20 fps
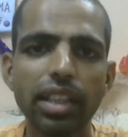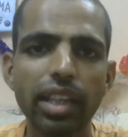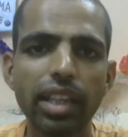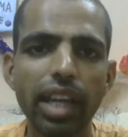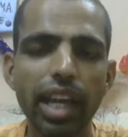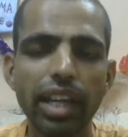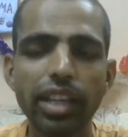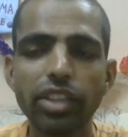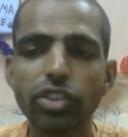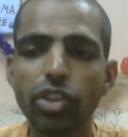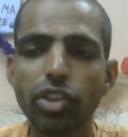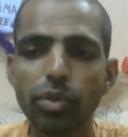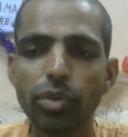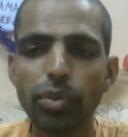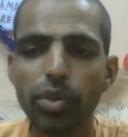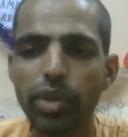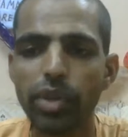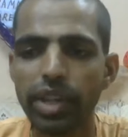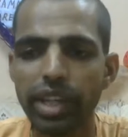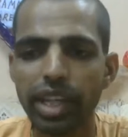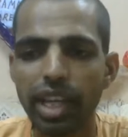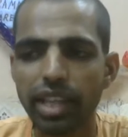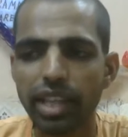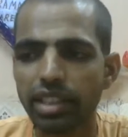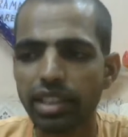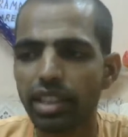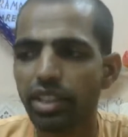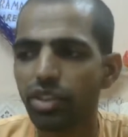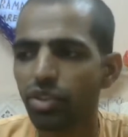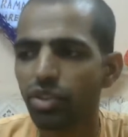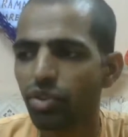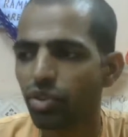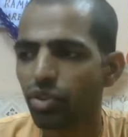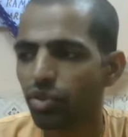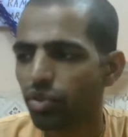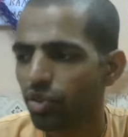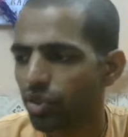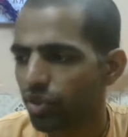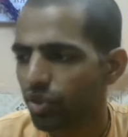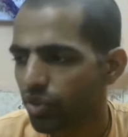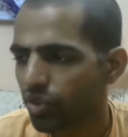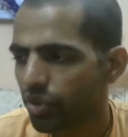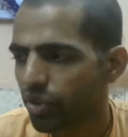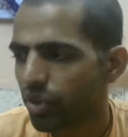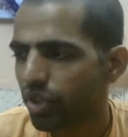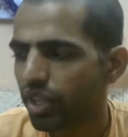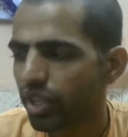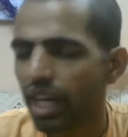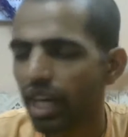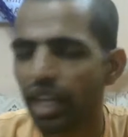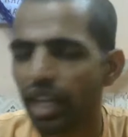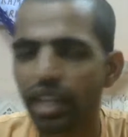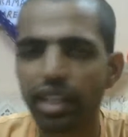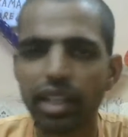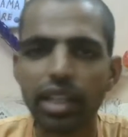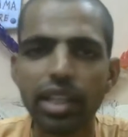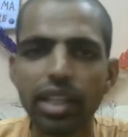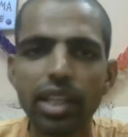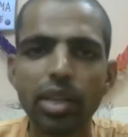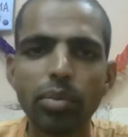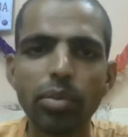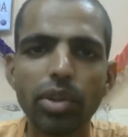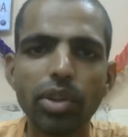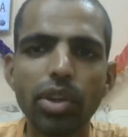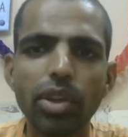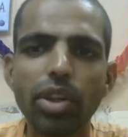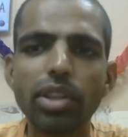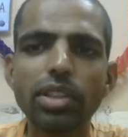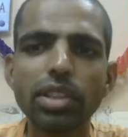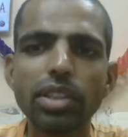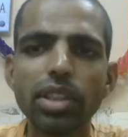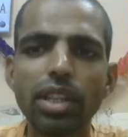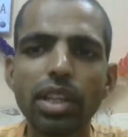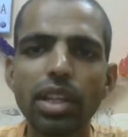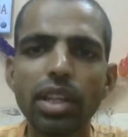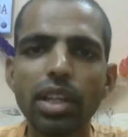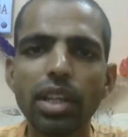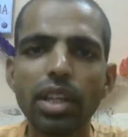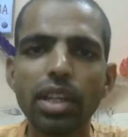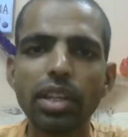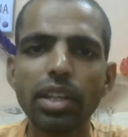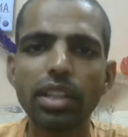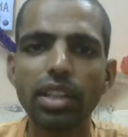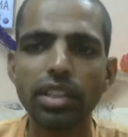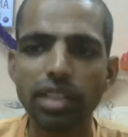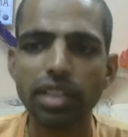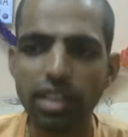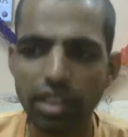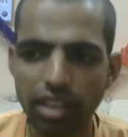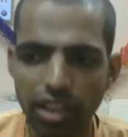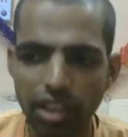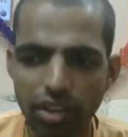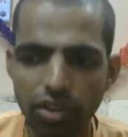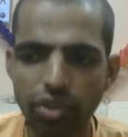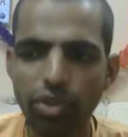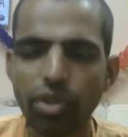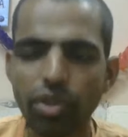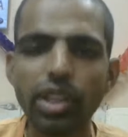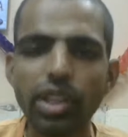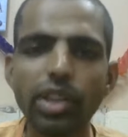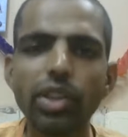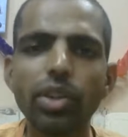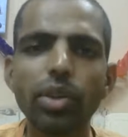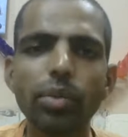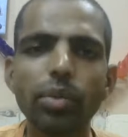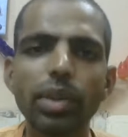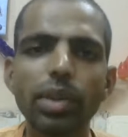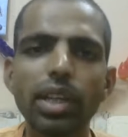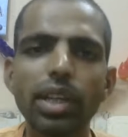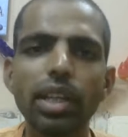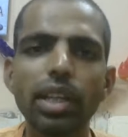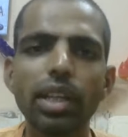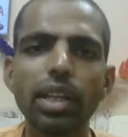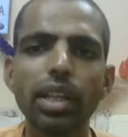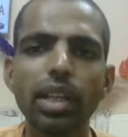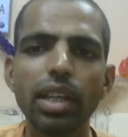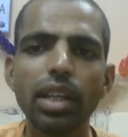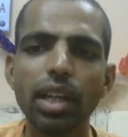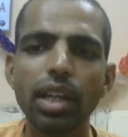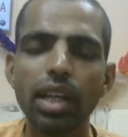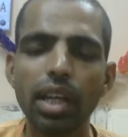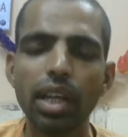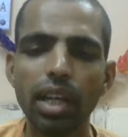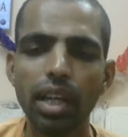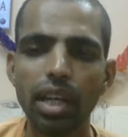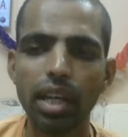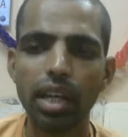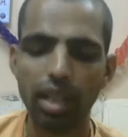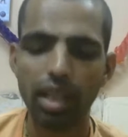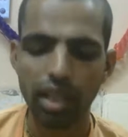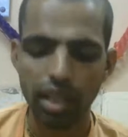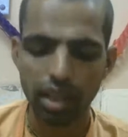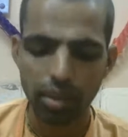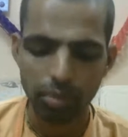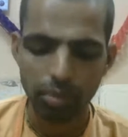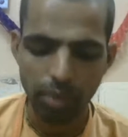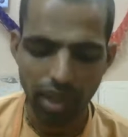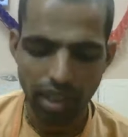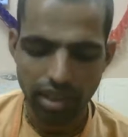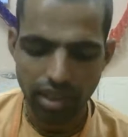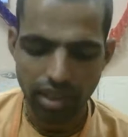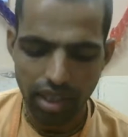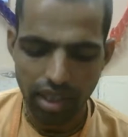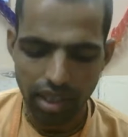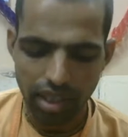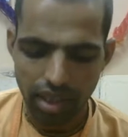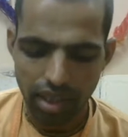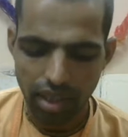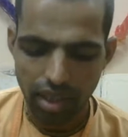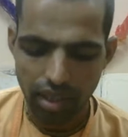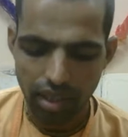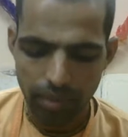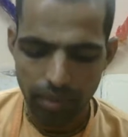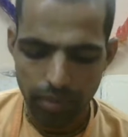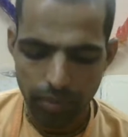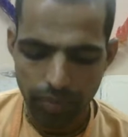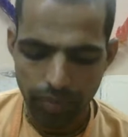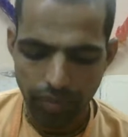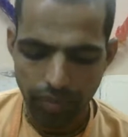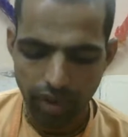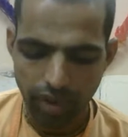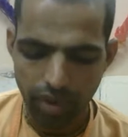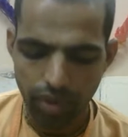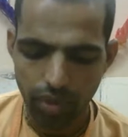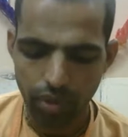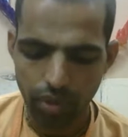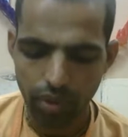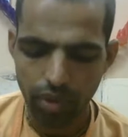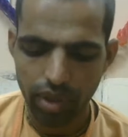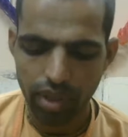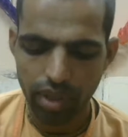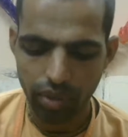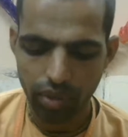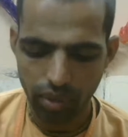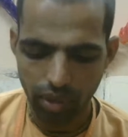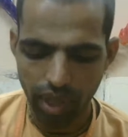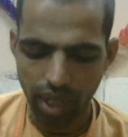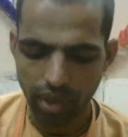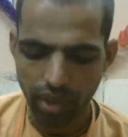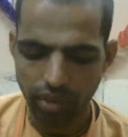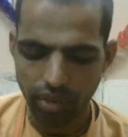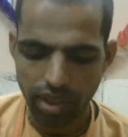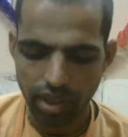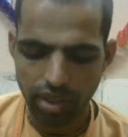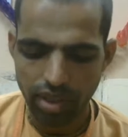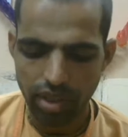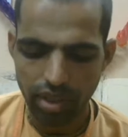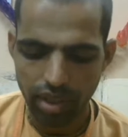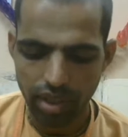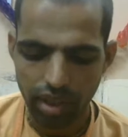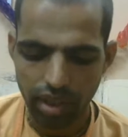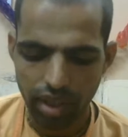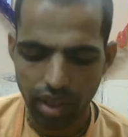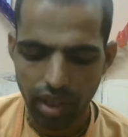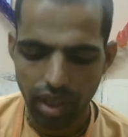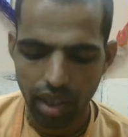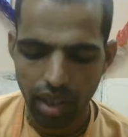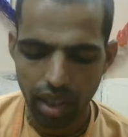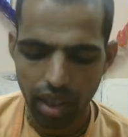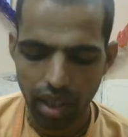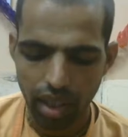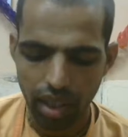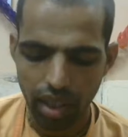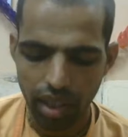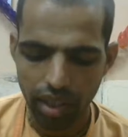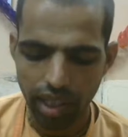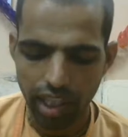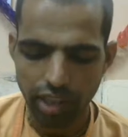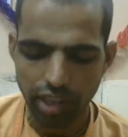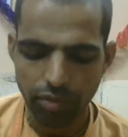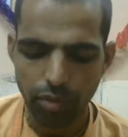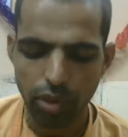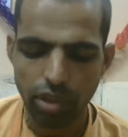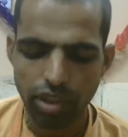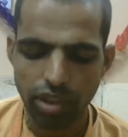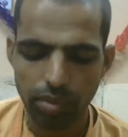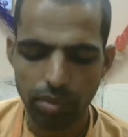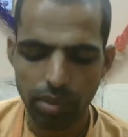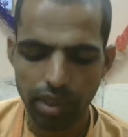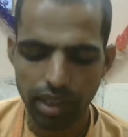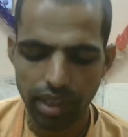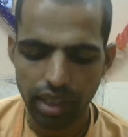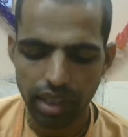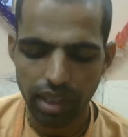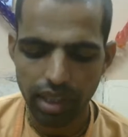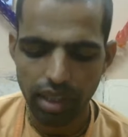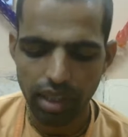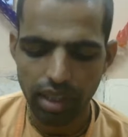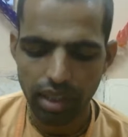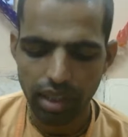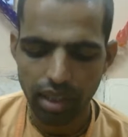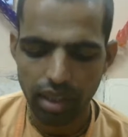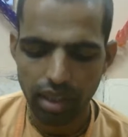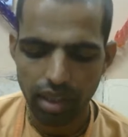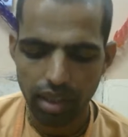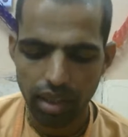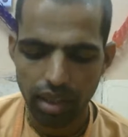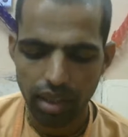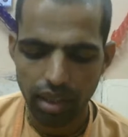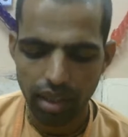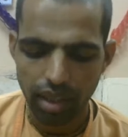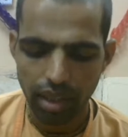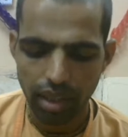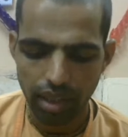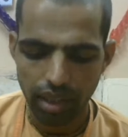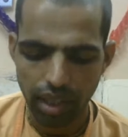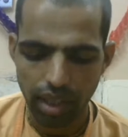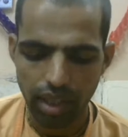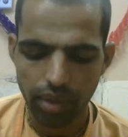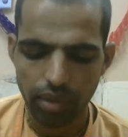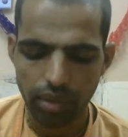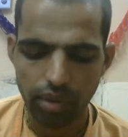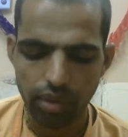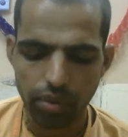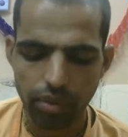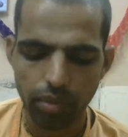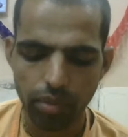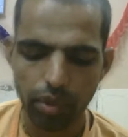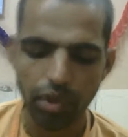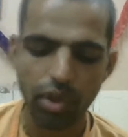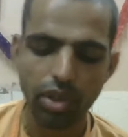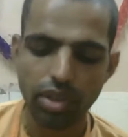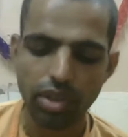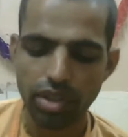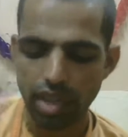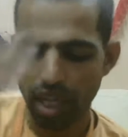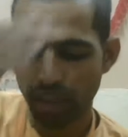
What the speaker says: any sinful reaction you will not get because this is the duty of a person who have this responsibility, because